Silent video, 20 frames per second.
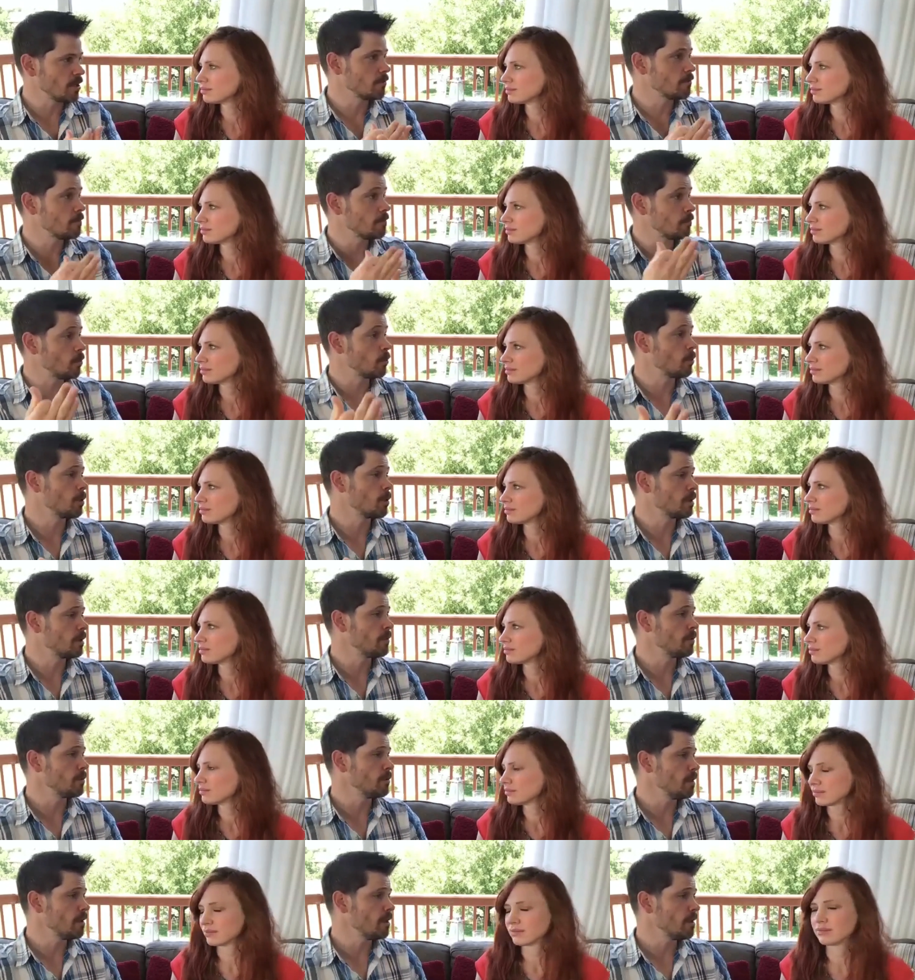Speaker 1: forward in
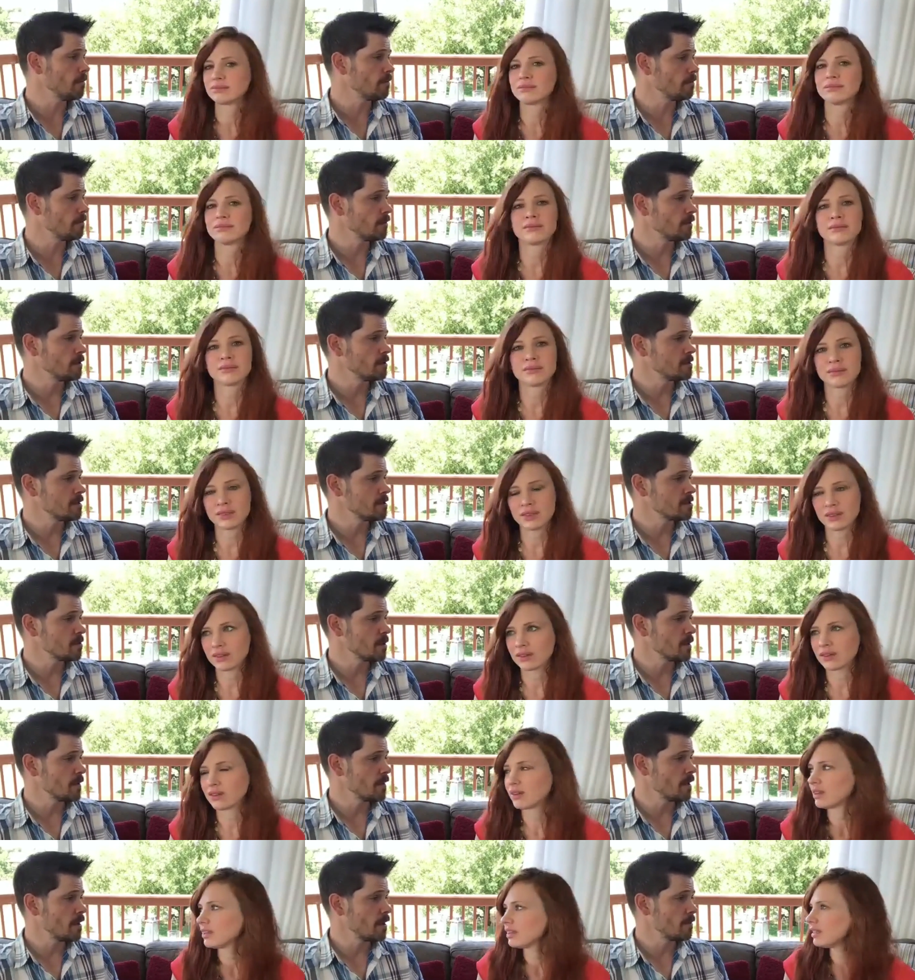their life? Tell us
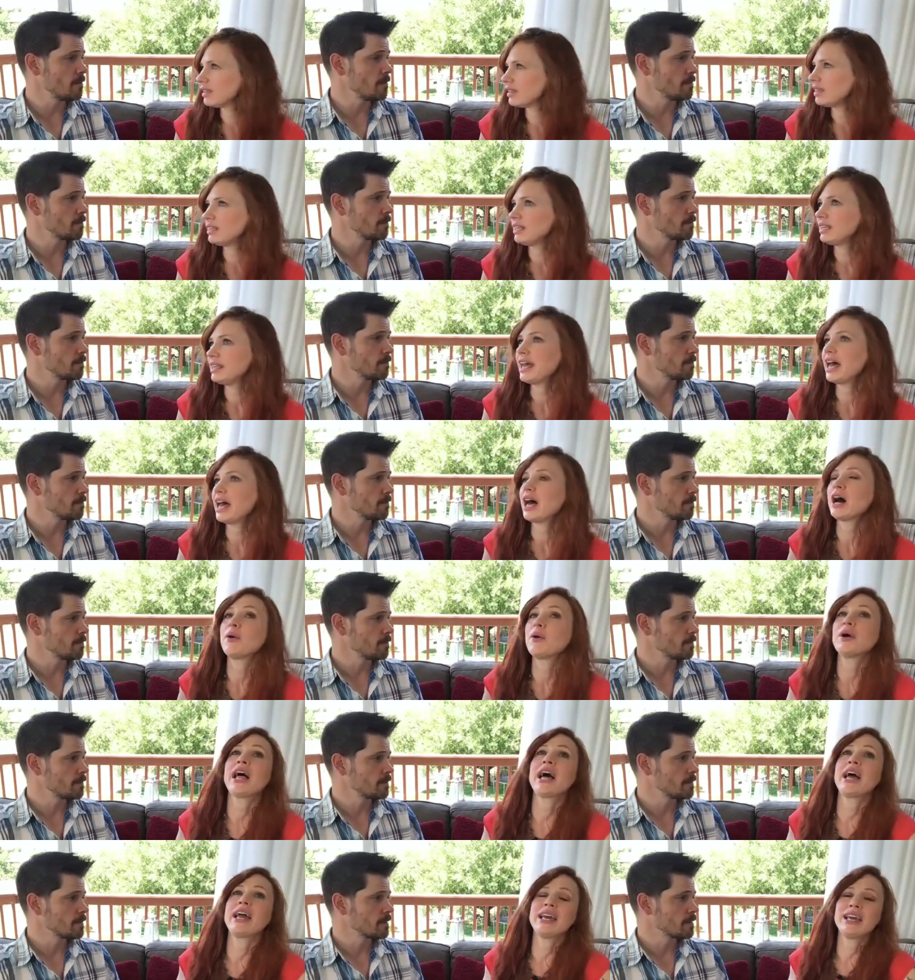about that.
Speaker 2: Yeah,
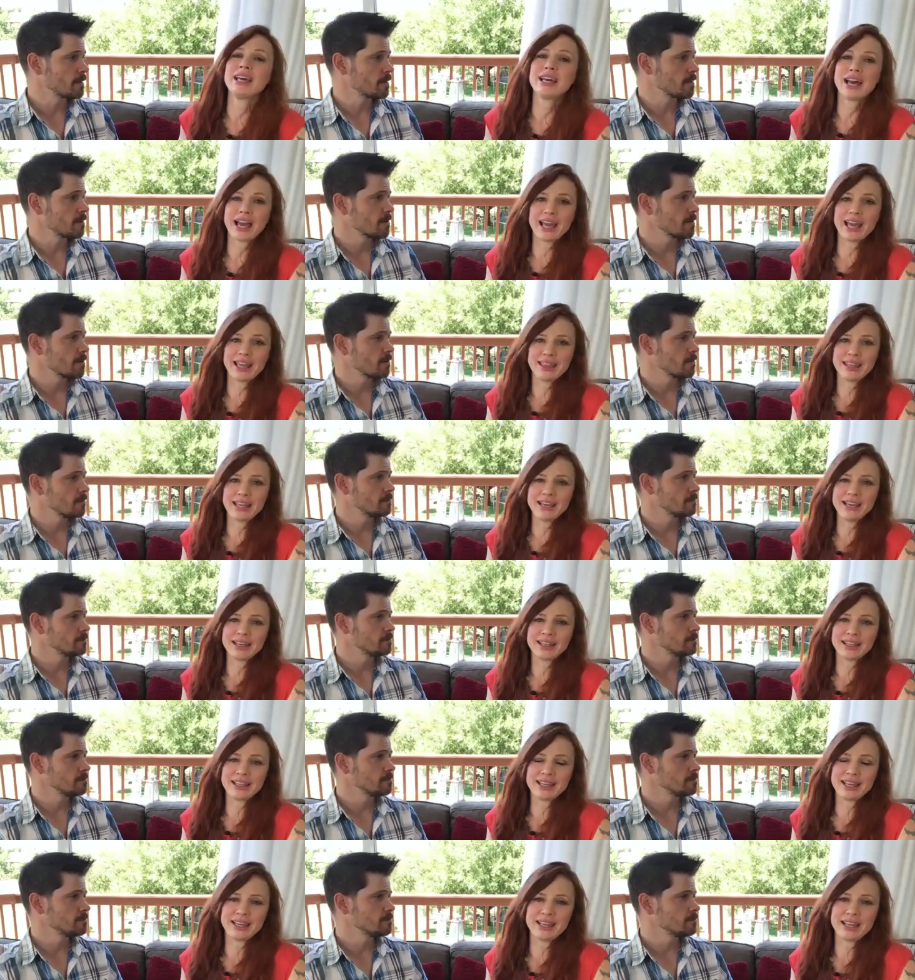well, I, I think
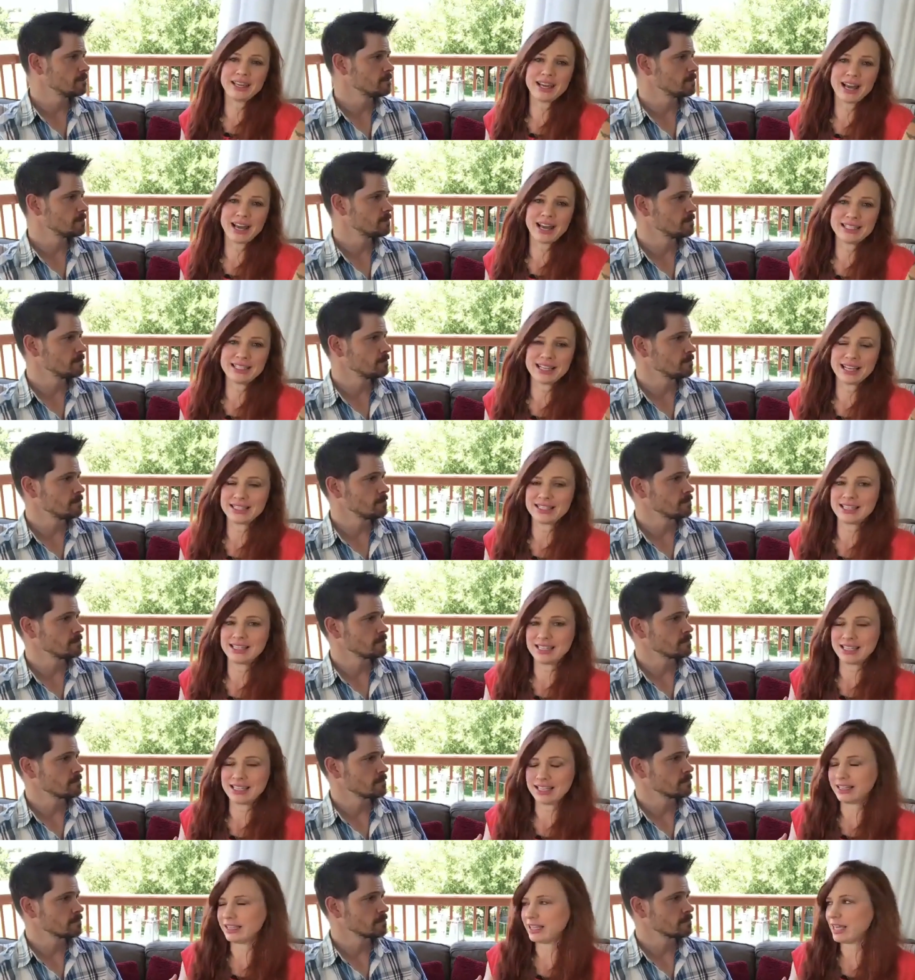the
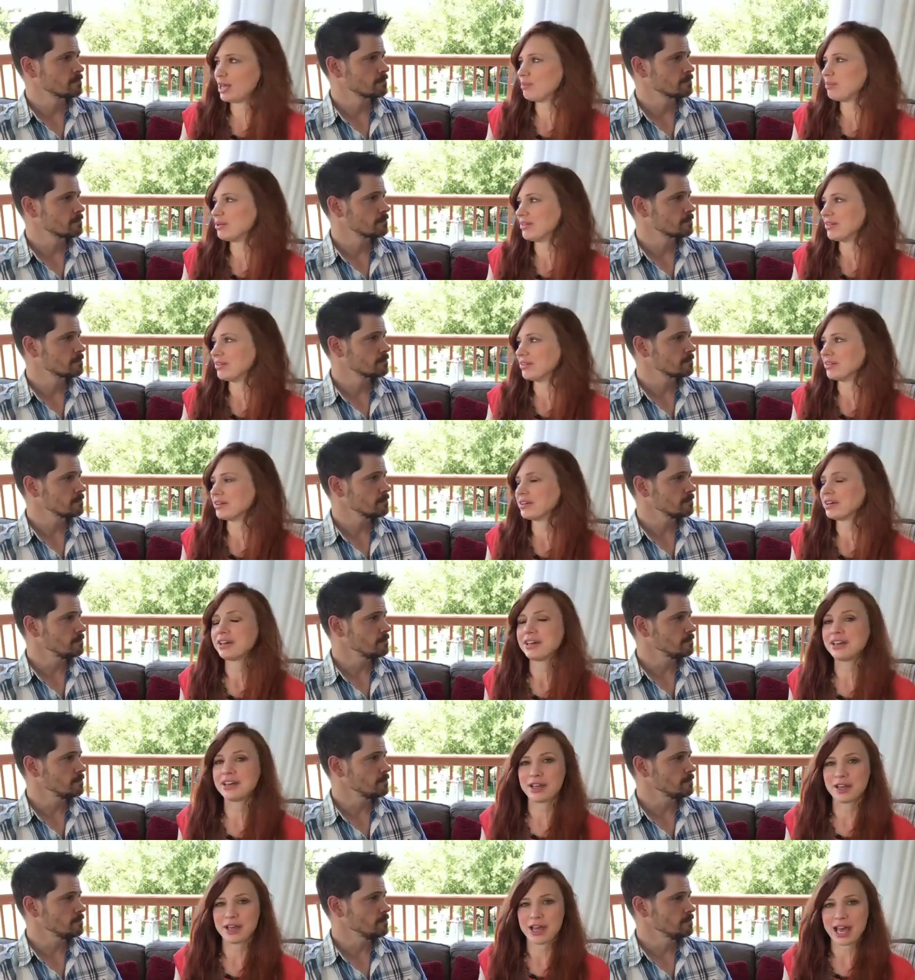identity and label
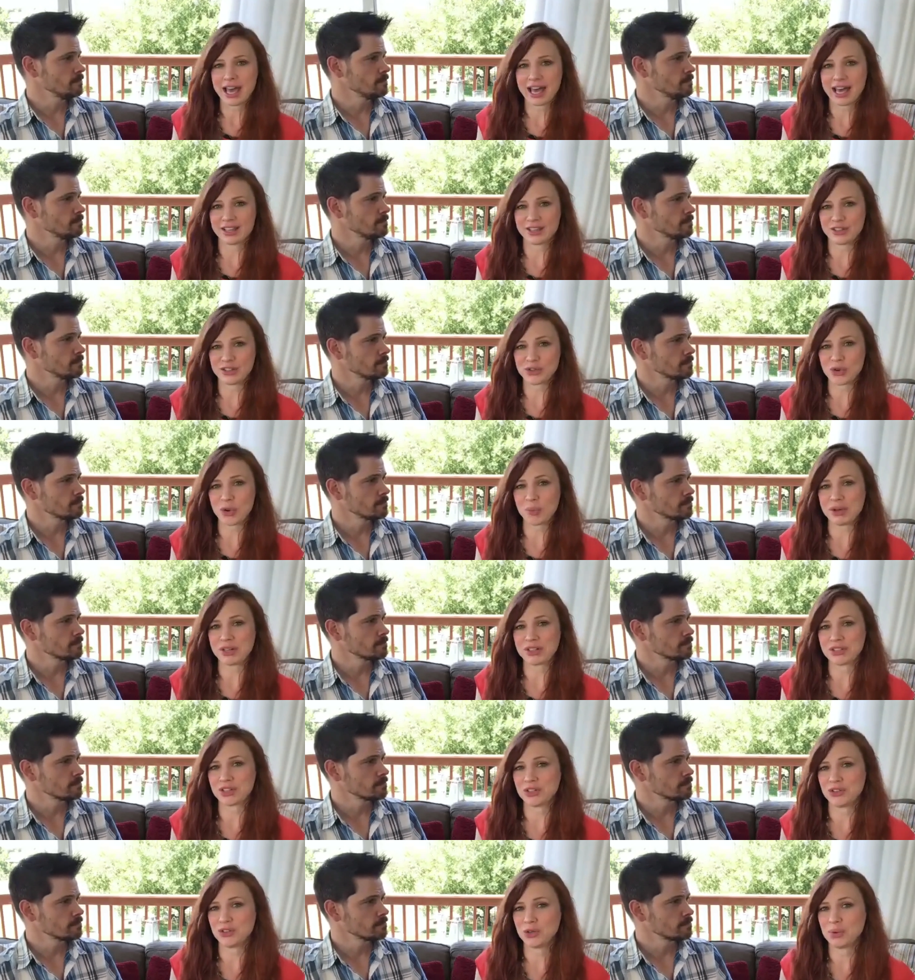has so much
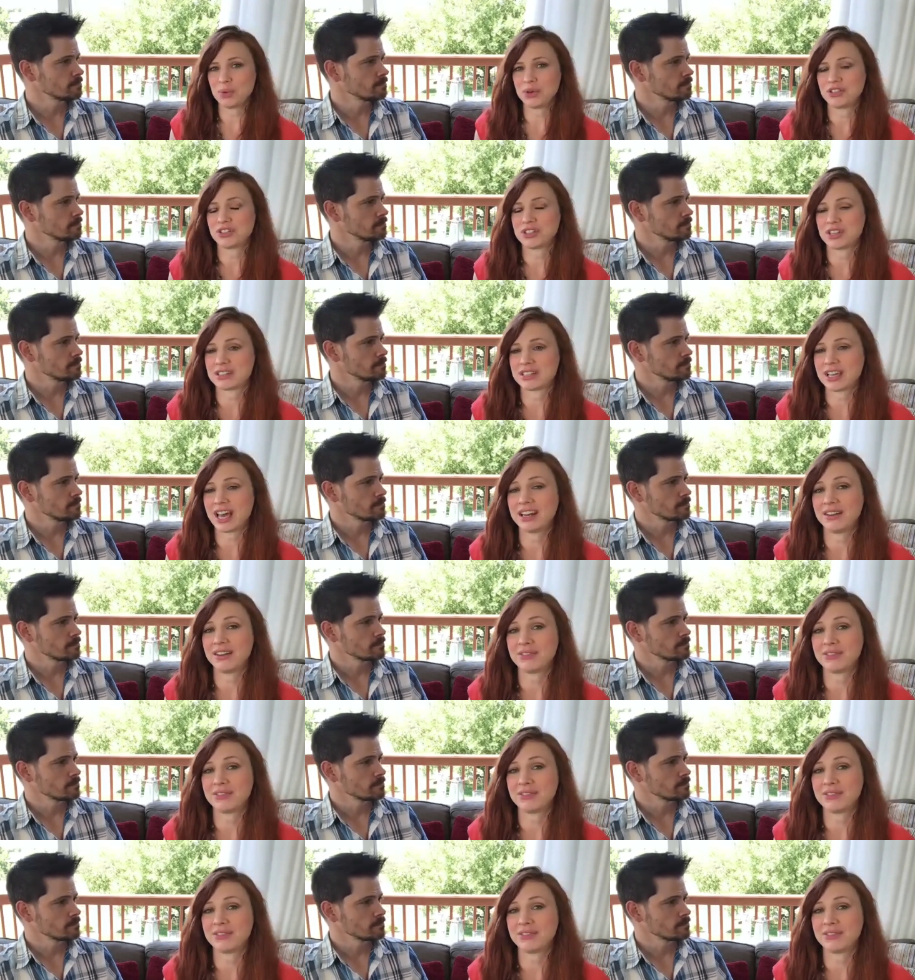to do with just kind of